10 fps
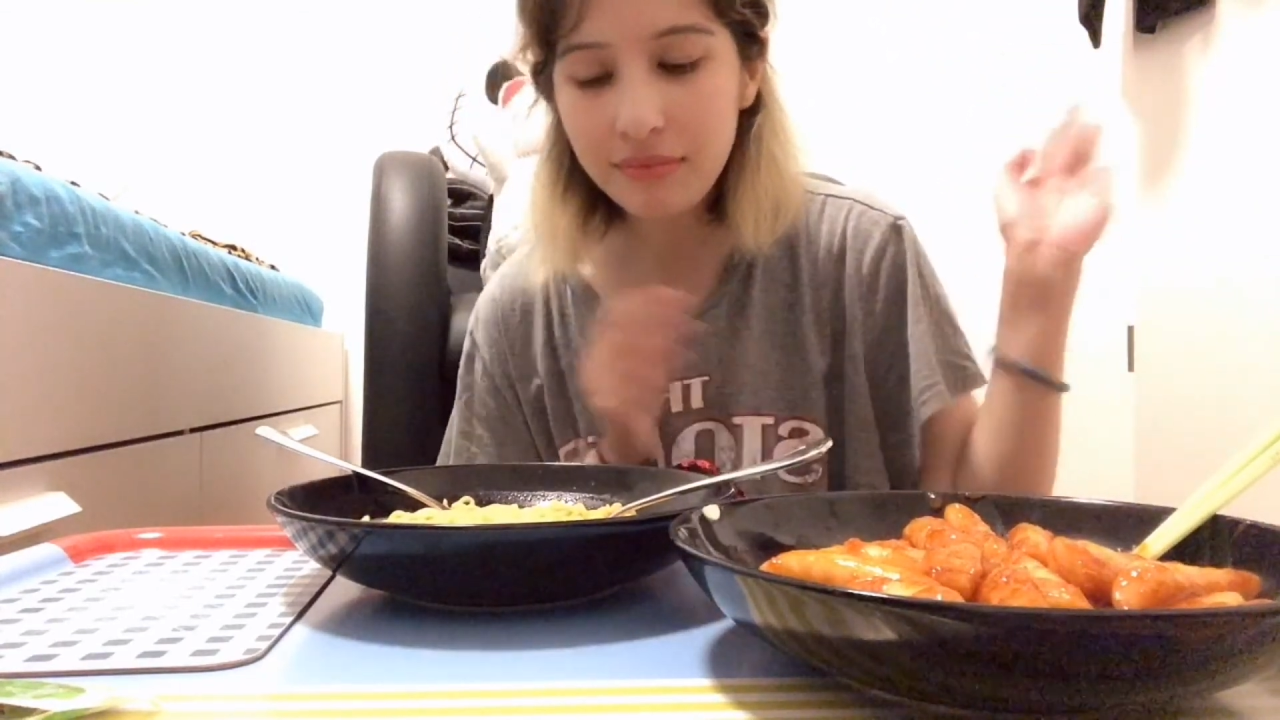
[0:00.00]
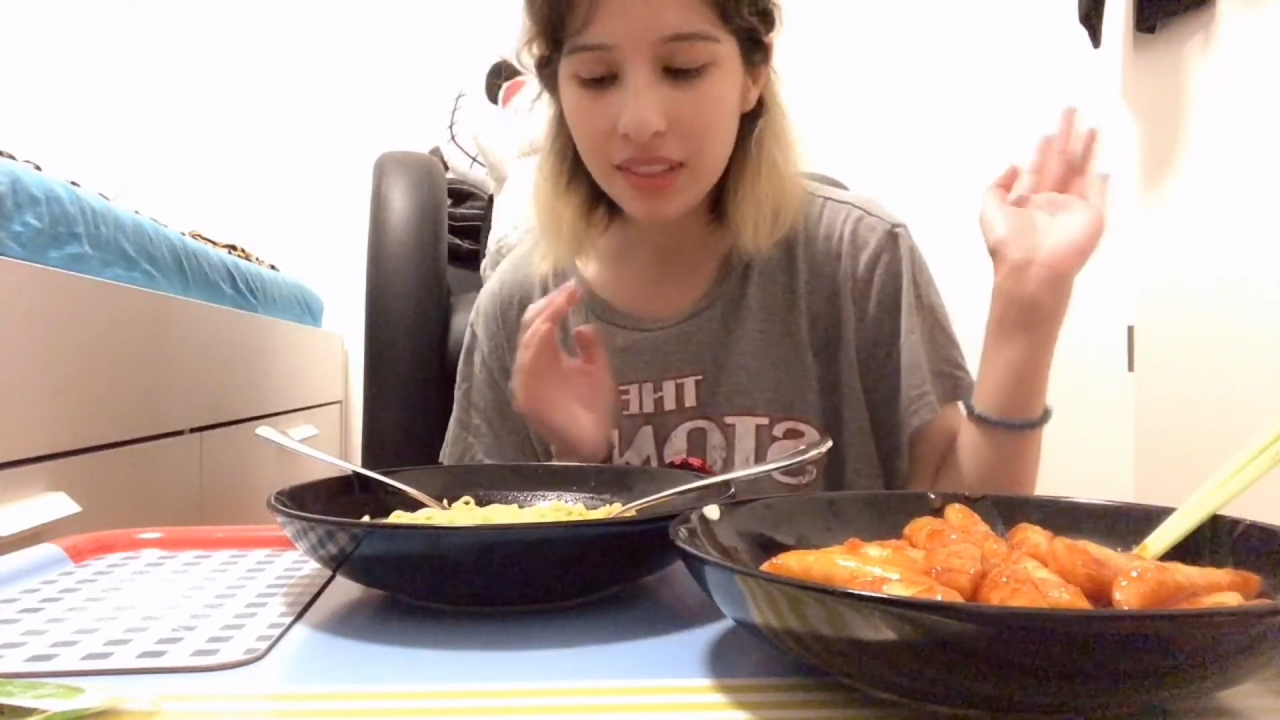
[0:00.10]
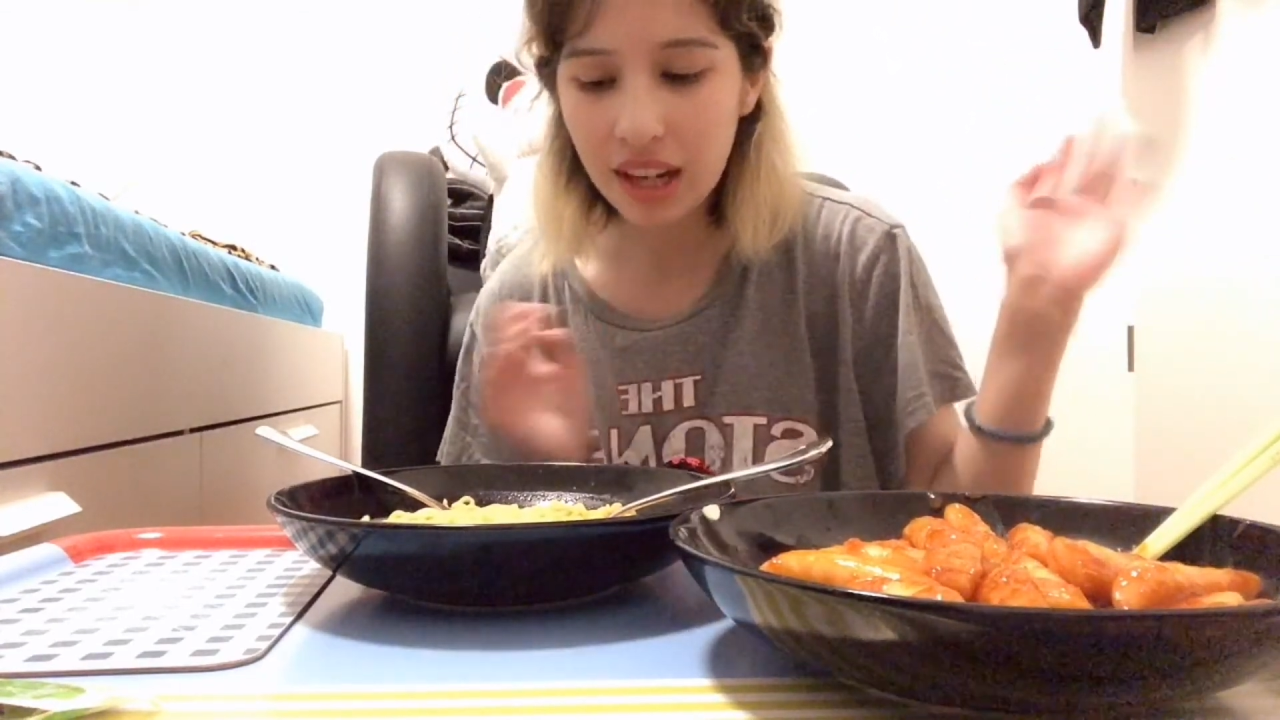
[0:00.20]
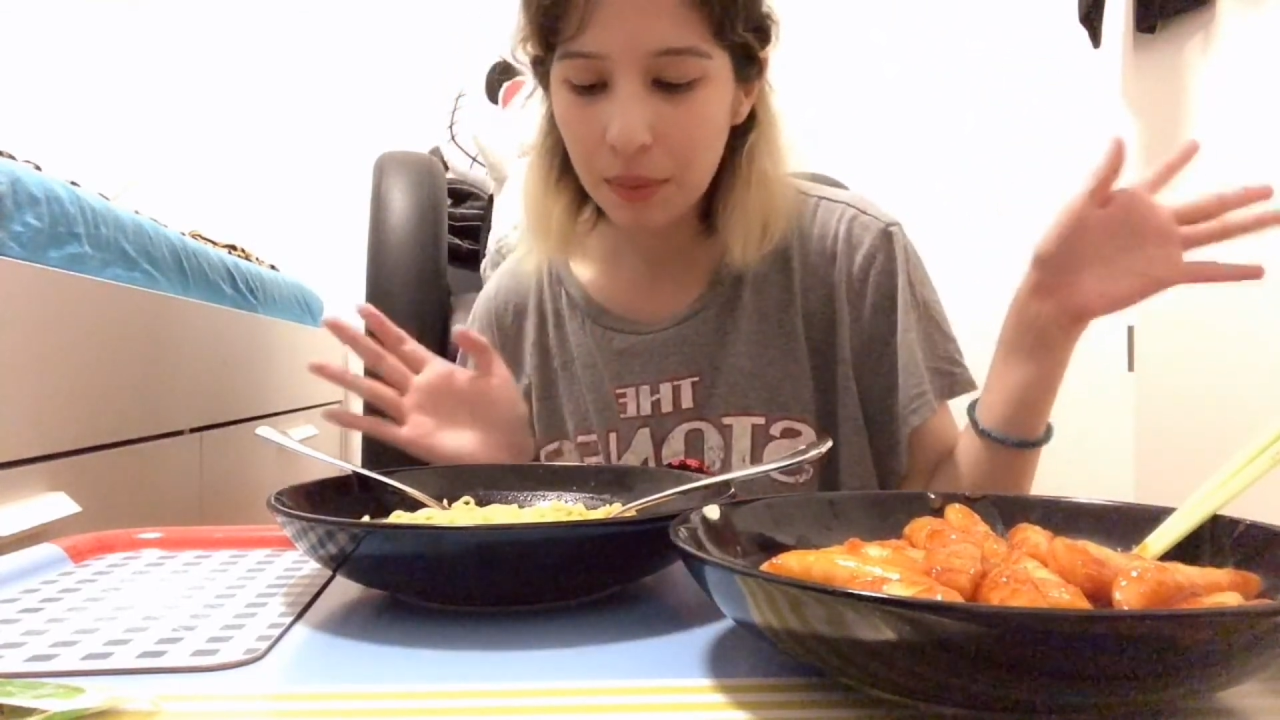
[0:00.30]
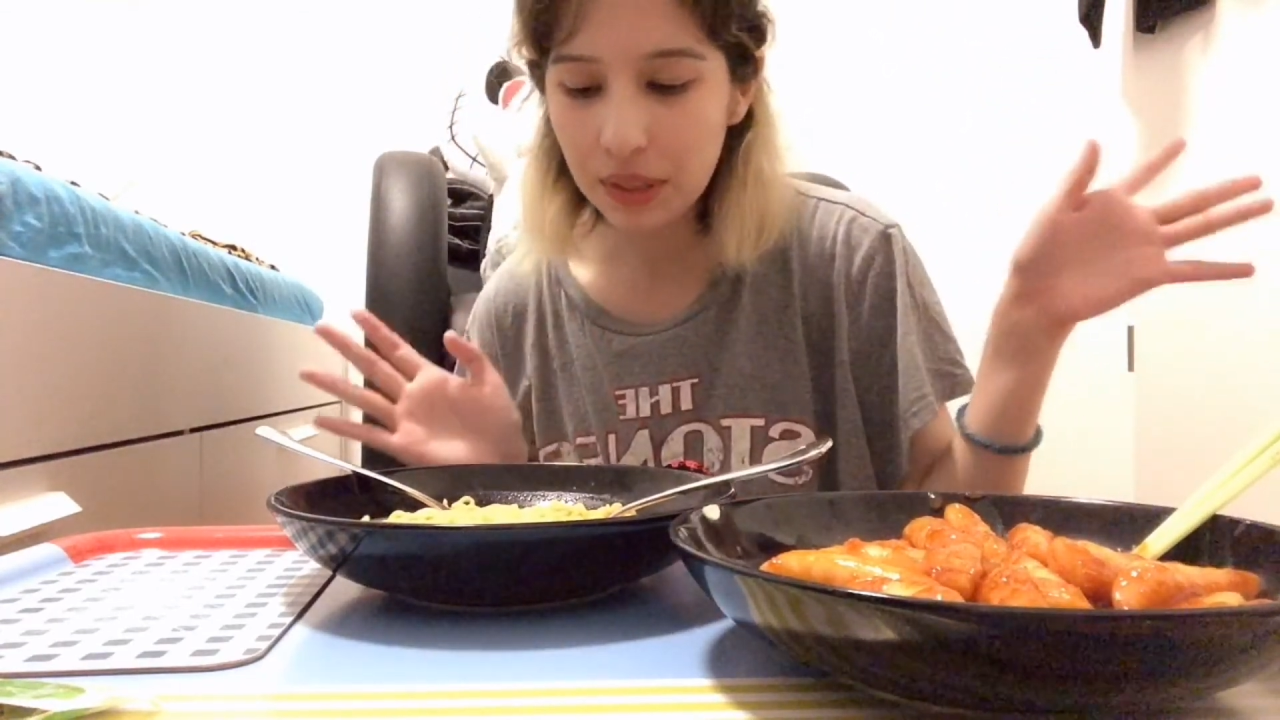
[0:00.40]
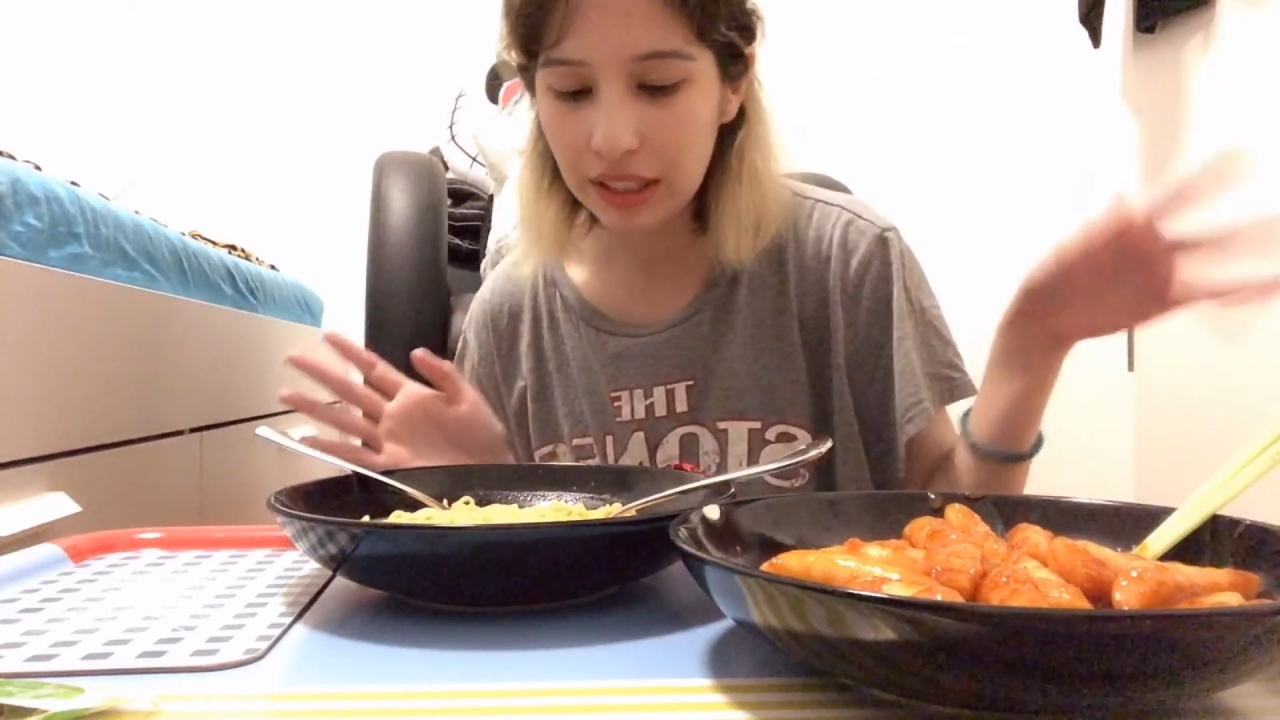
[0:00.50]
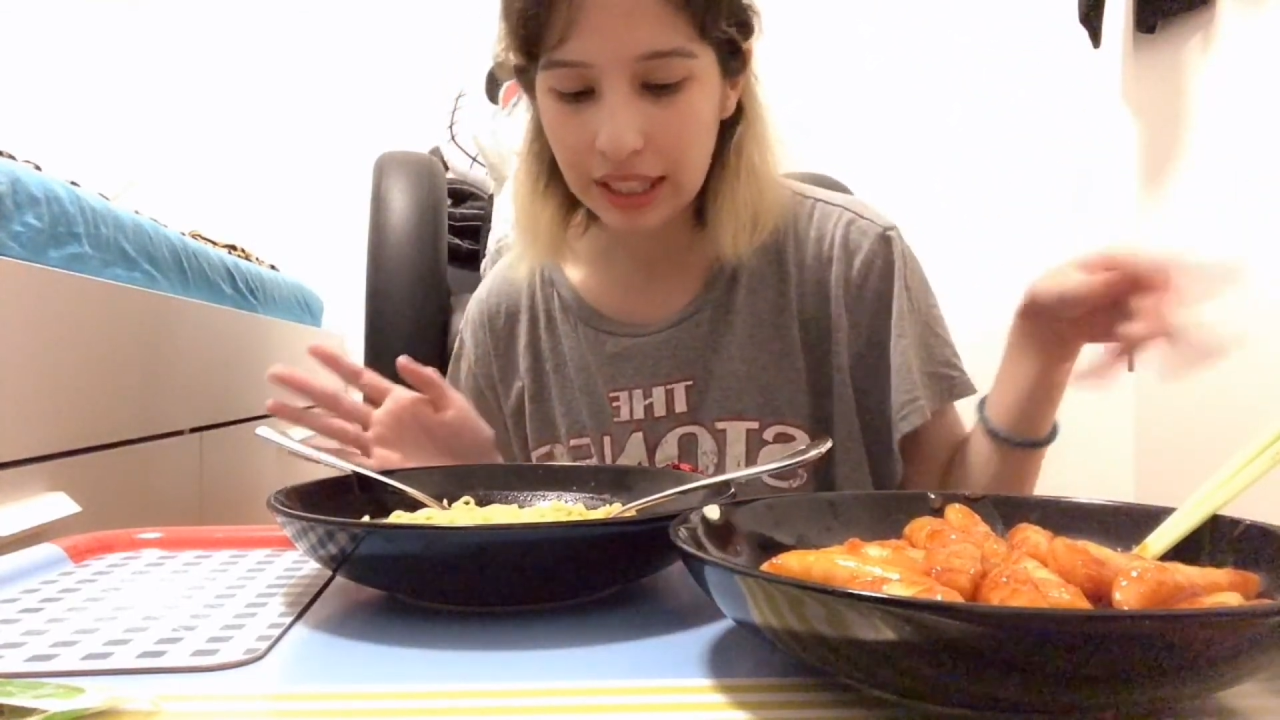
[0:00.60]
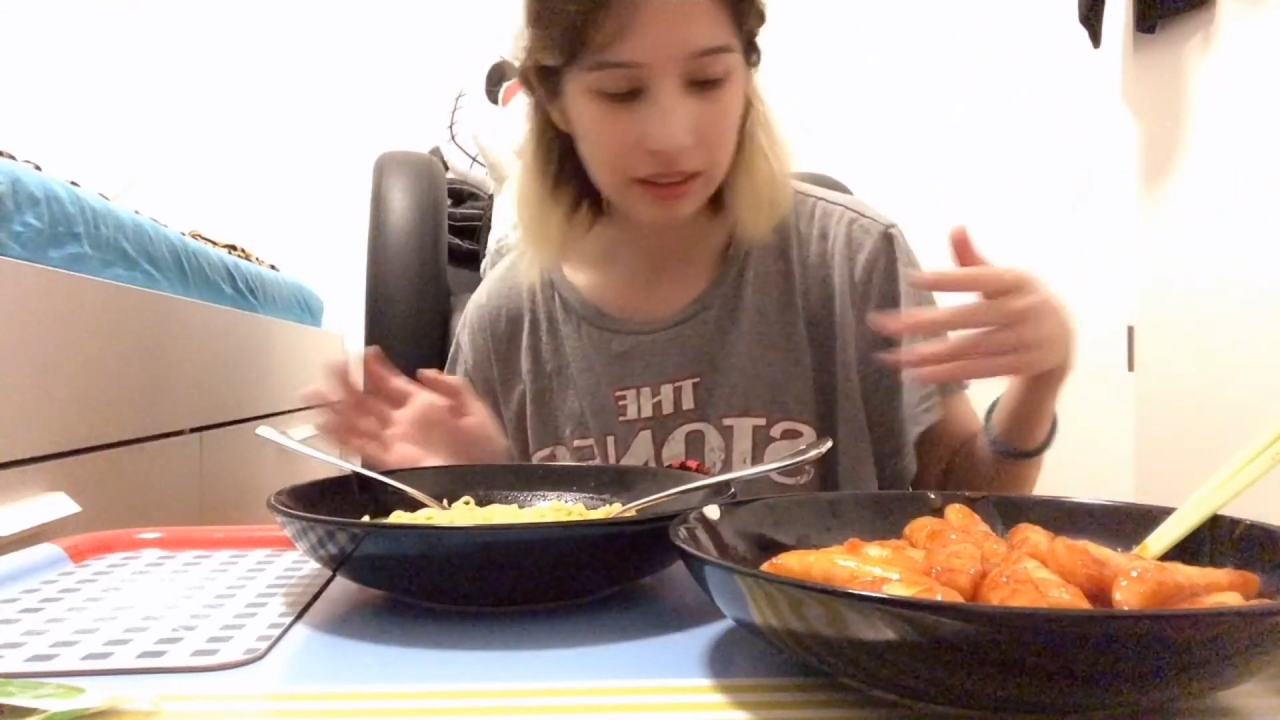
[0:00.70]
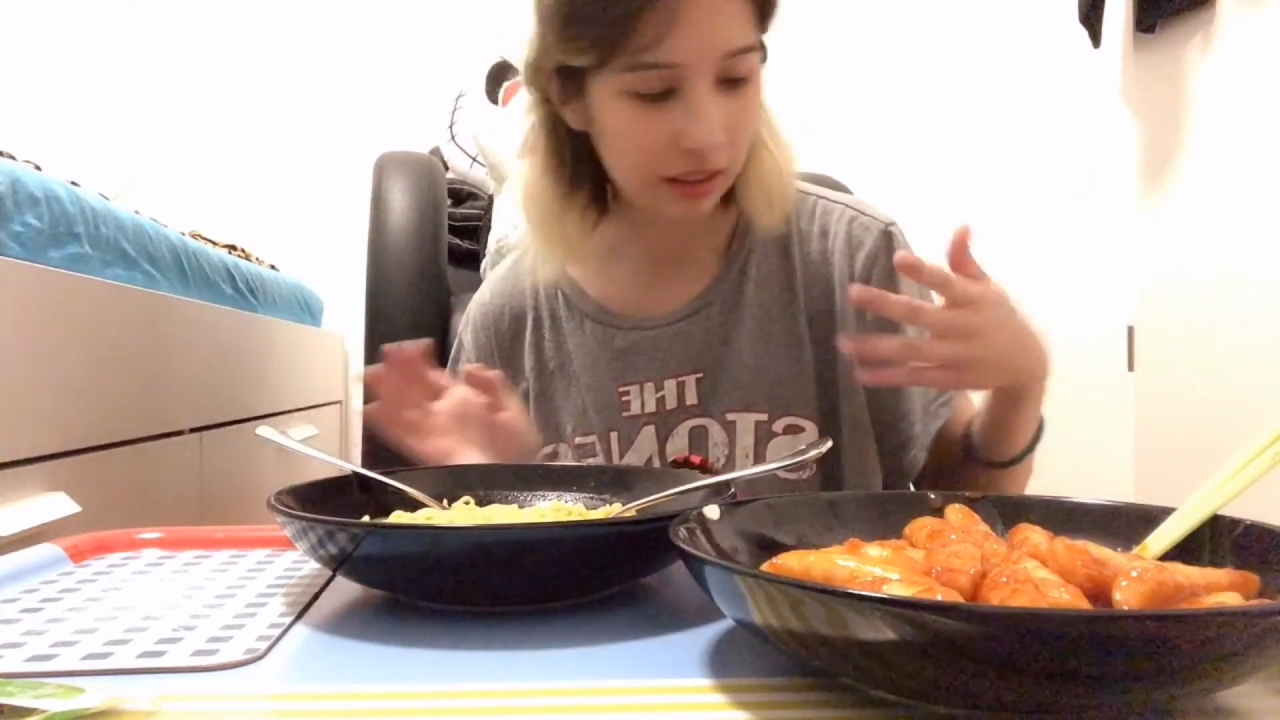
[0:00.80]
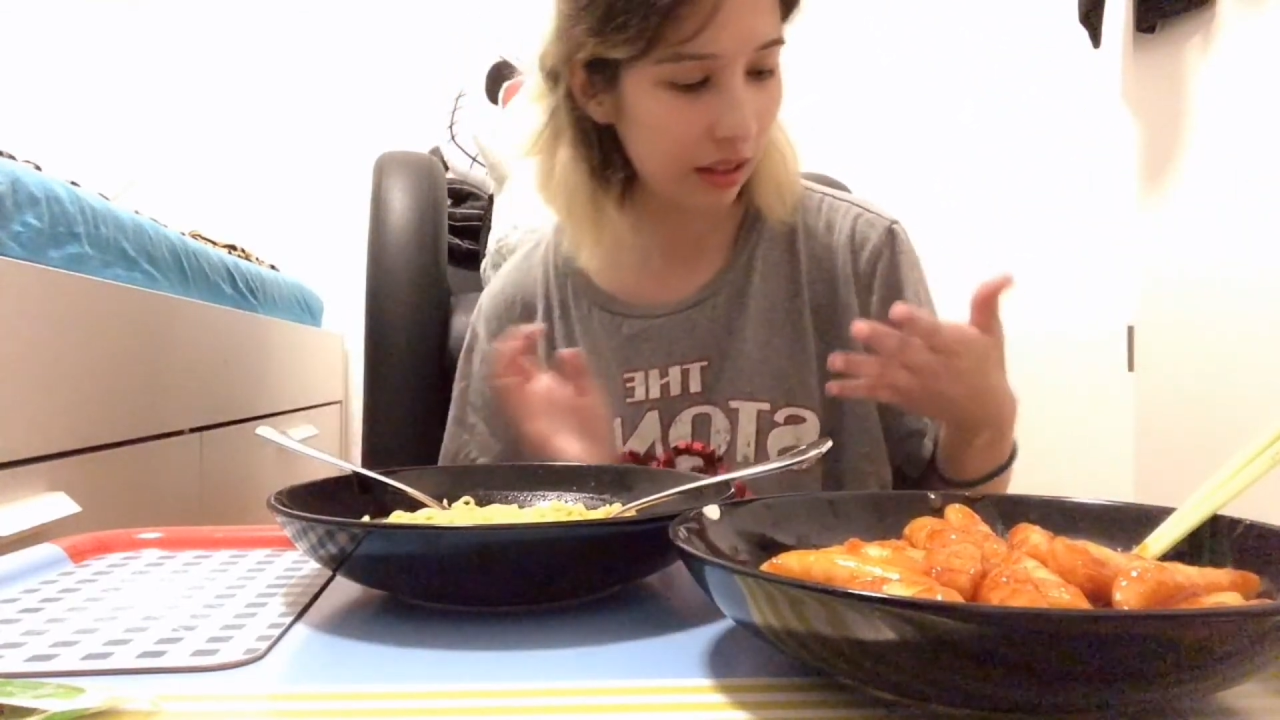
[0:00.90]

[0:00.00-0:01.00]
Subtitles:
I really liked